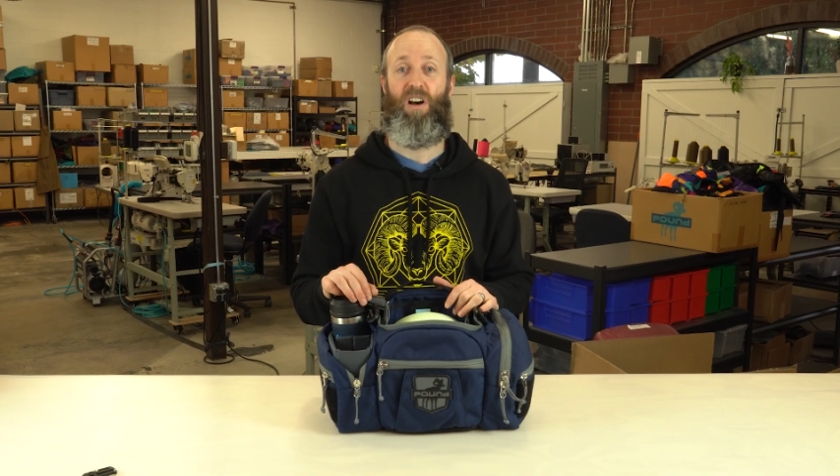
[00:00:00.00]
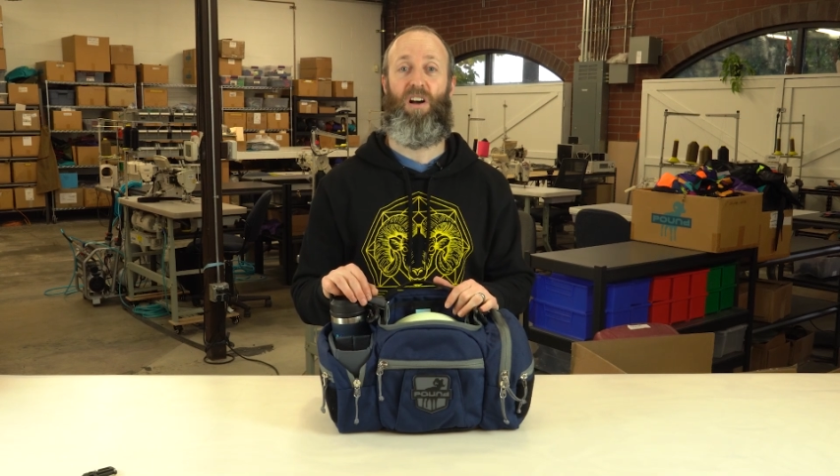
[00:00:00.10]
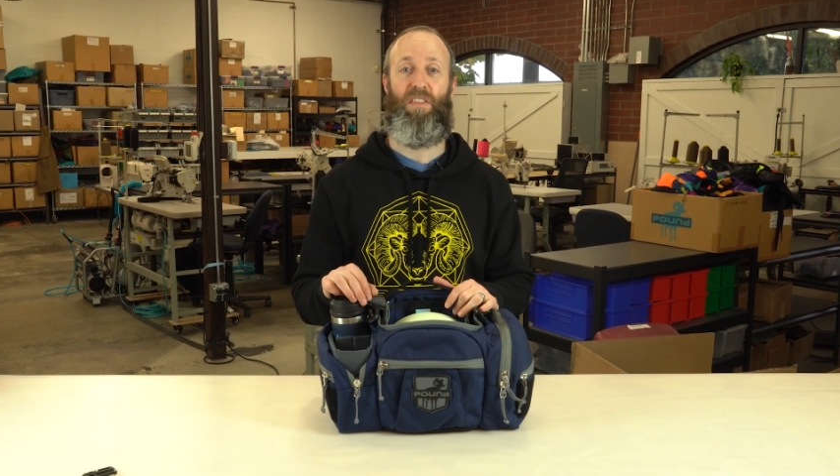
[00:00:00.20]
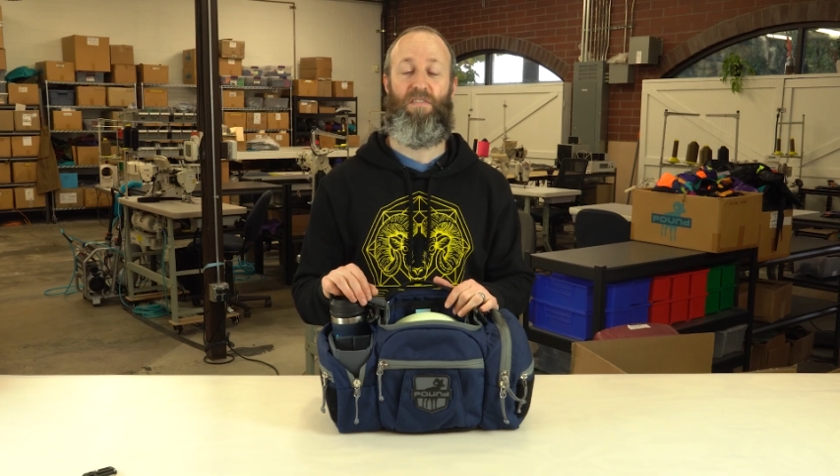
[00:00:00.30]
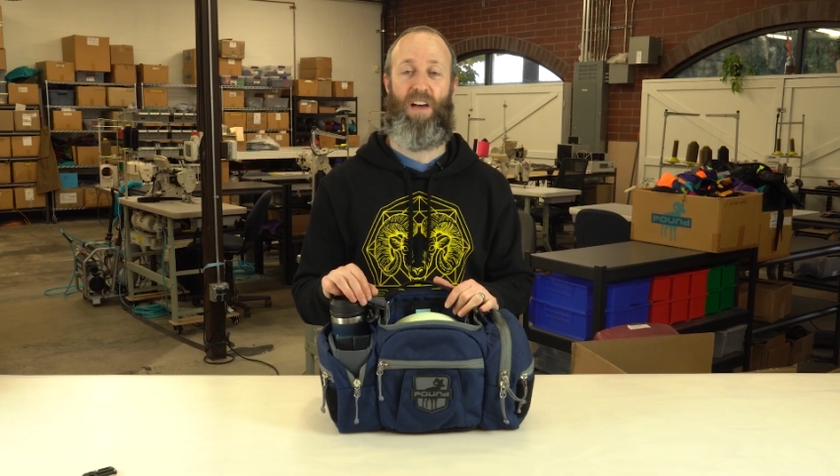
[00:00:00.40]

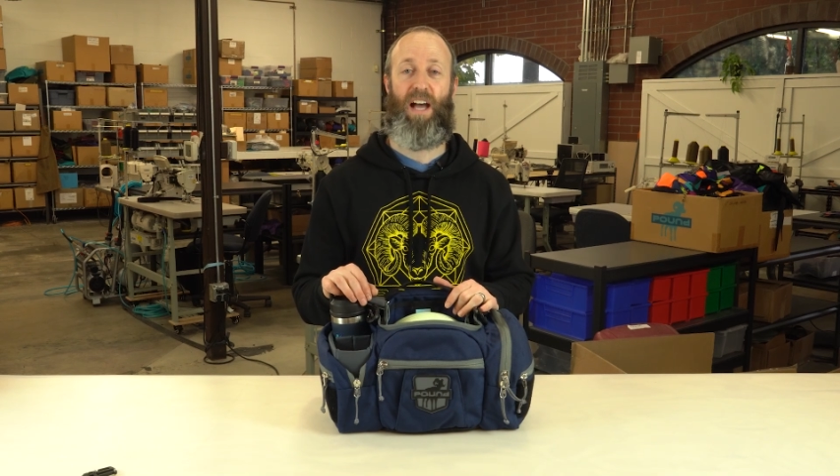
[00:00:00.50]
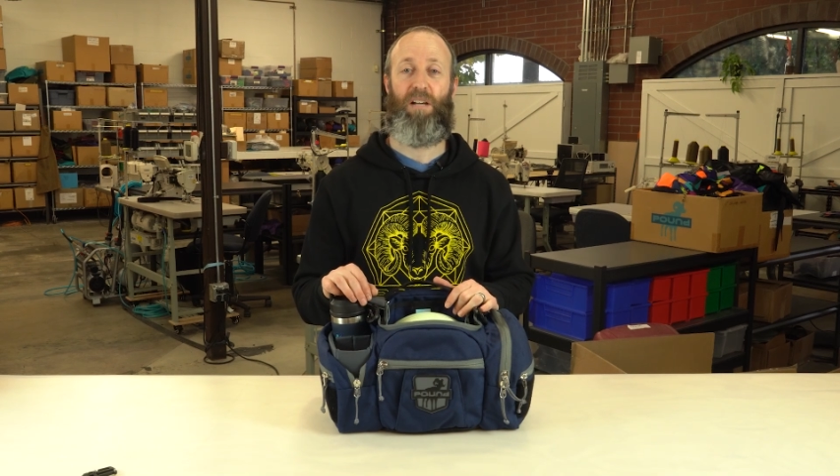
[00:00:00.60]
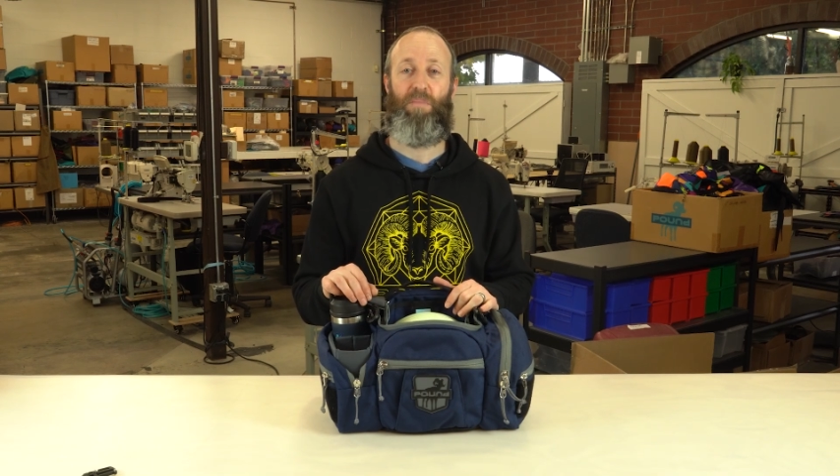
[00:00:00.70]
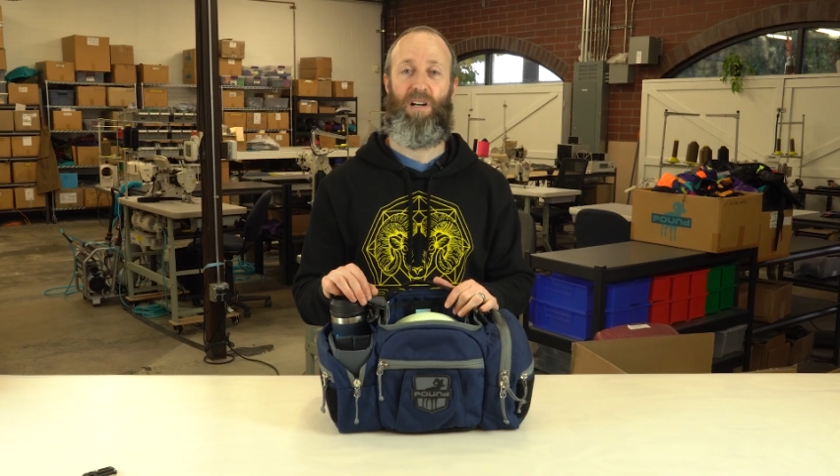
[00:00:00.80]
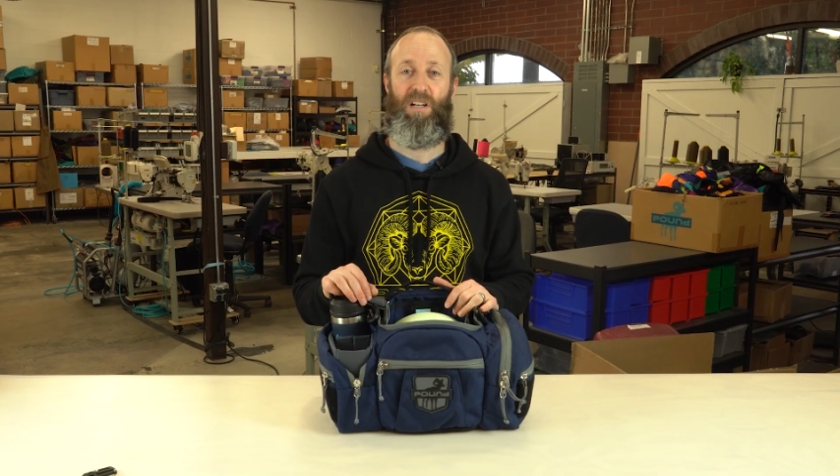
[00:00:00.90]
on the
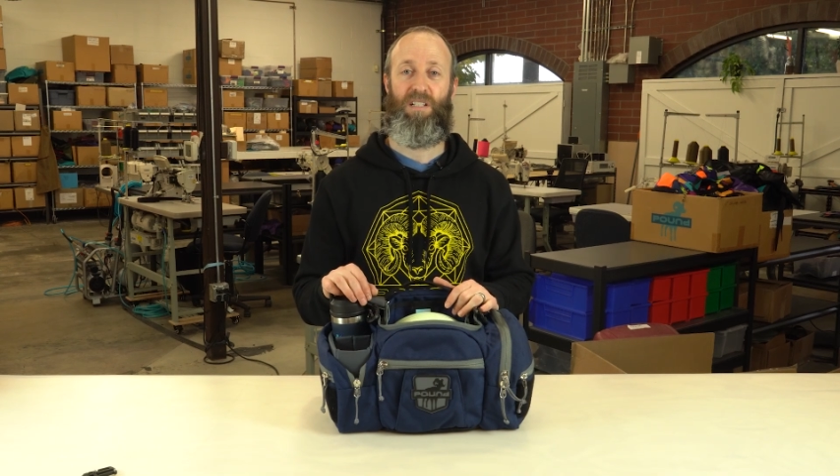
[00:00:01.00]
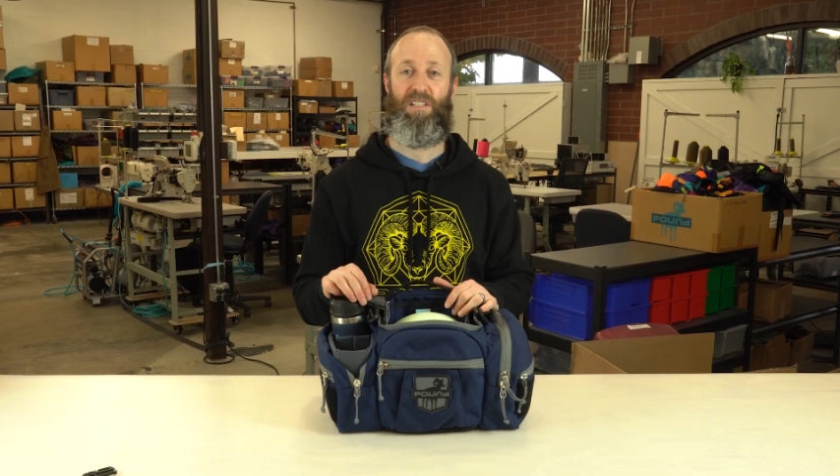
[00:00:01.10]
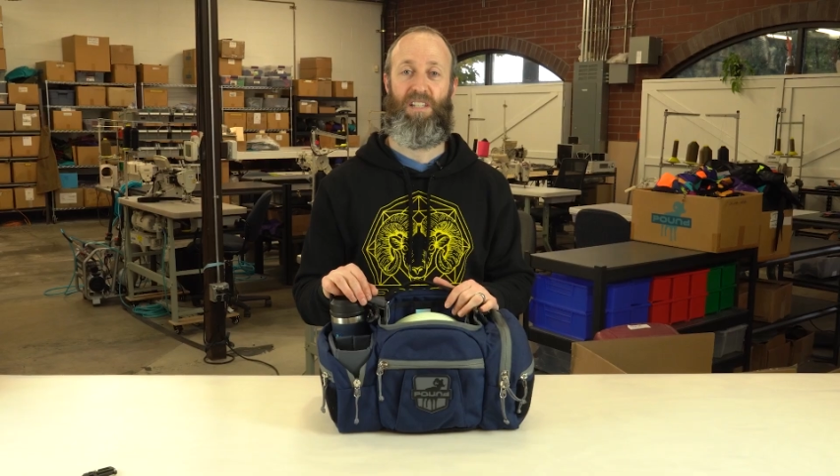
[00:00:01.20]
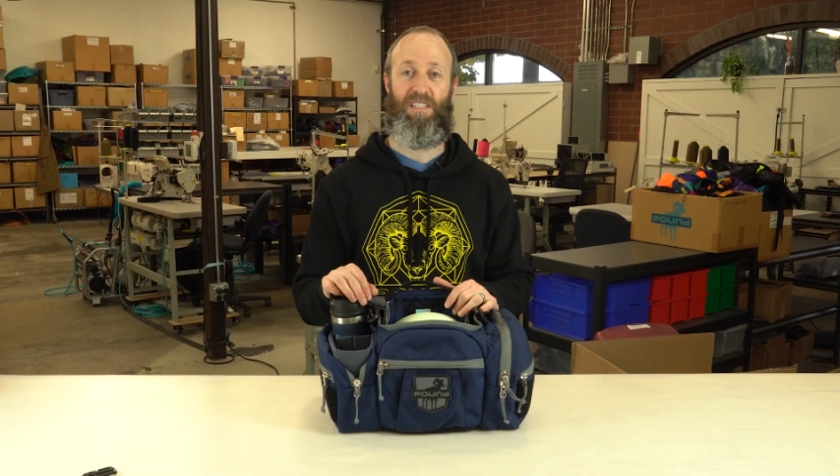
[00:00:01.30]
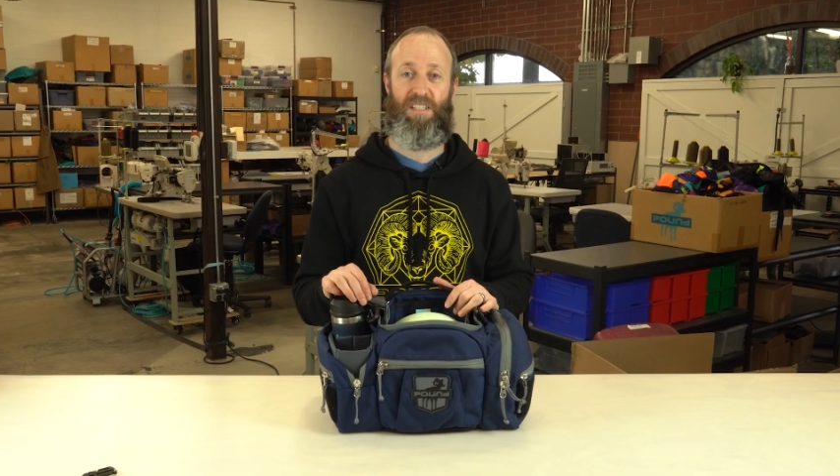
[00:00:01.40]
Vagabond
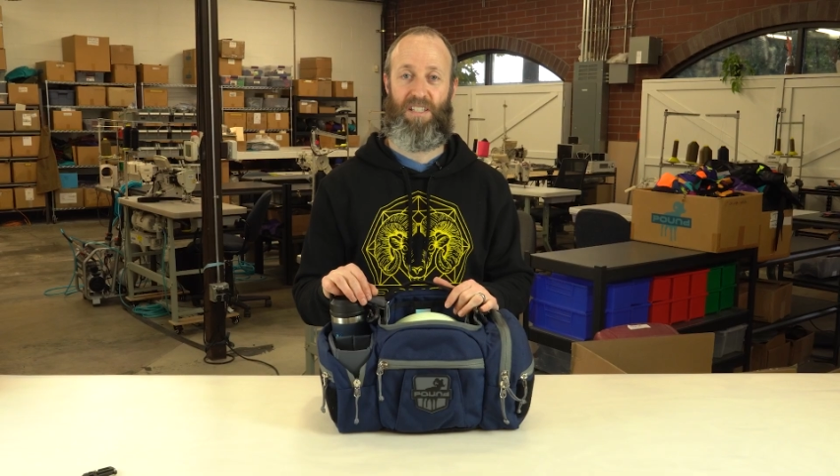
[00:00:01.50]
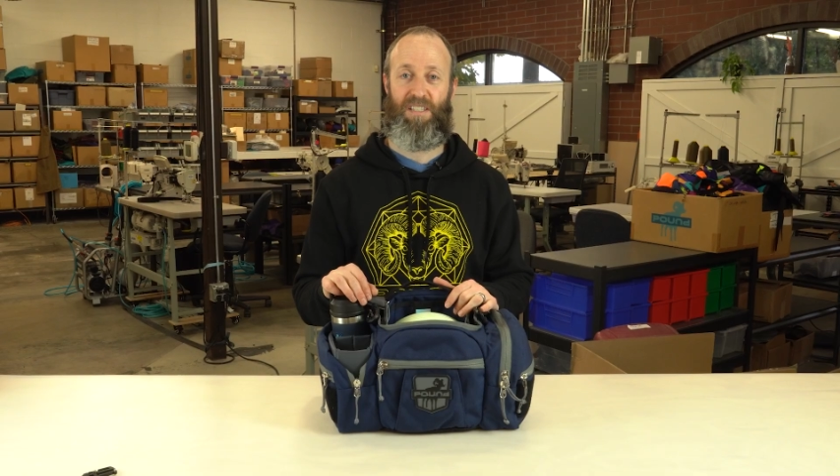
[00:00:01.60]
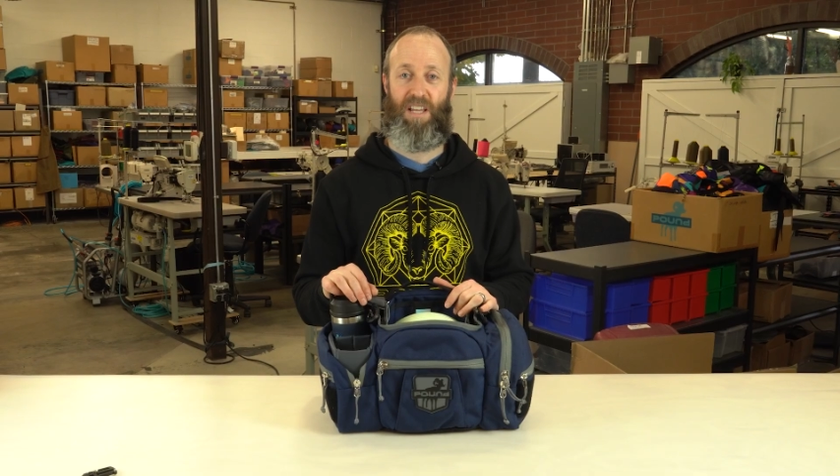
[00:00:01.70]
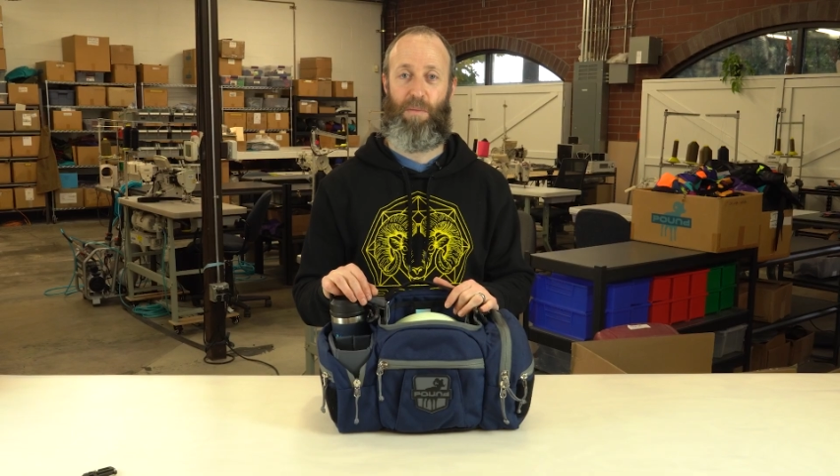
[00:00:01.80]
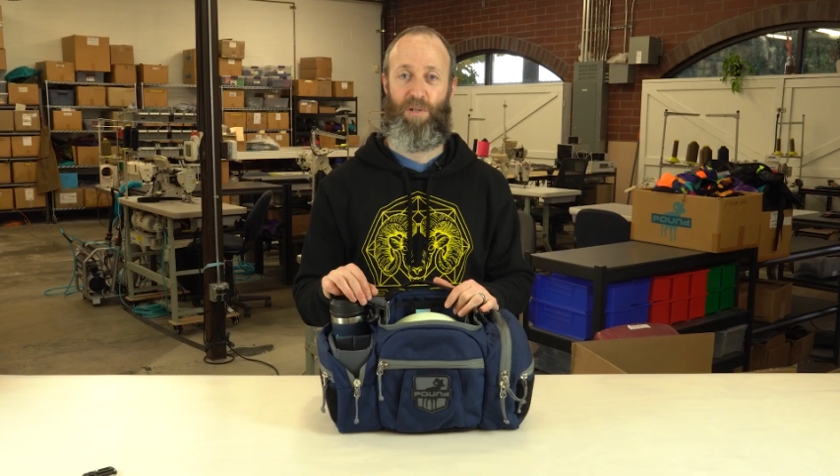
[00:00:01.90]
since its
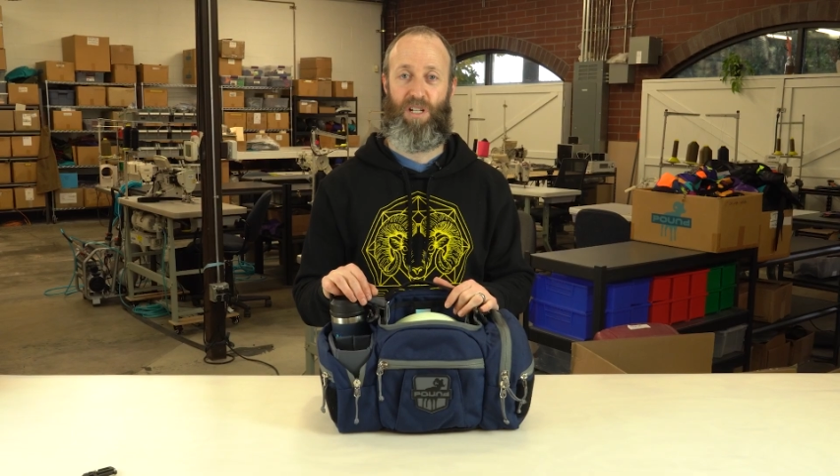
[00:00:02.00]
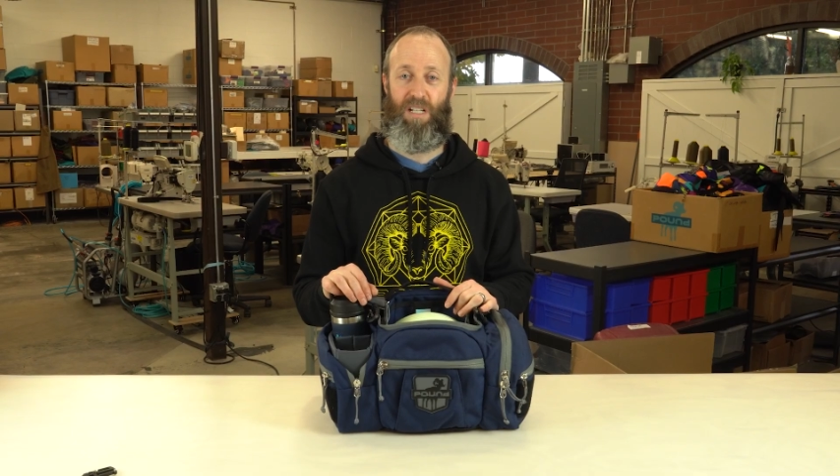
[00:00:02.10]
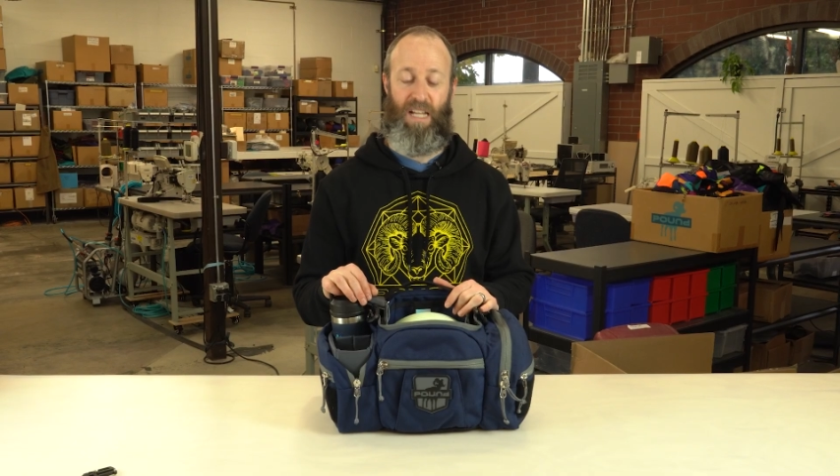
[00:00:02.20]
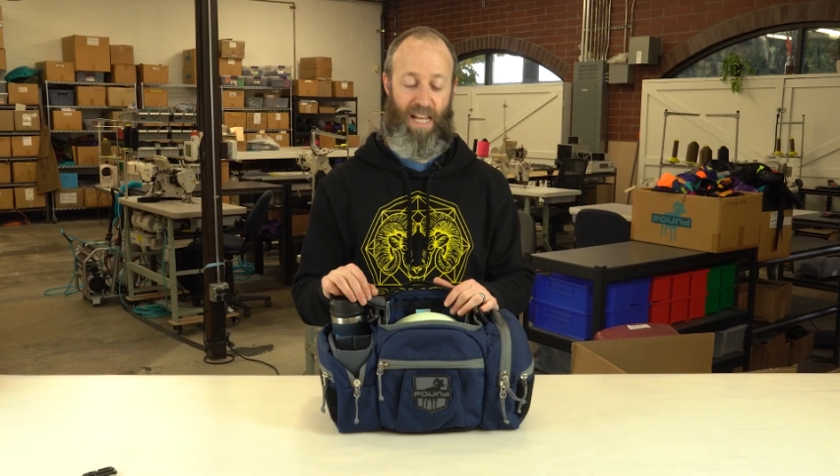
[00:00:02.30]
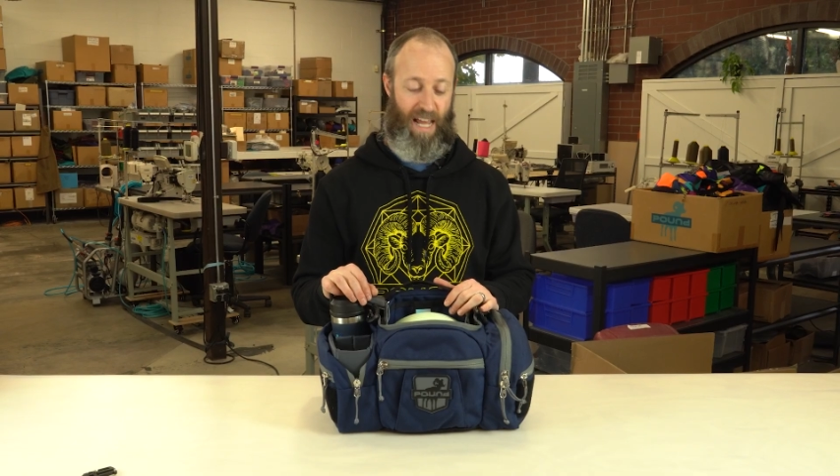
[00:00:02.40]
inception,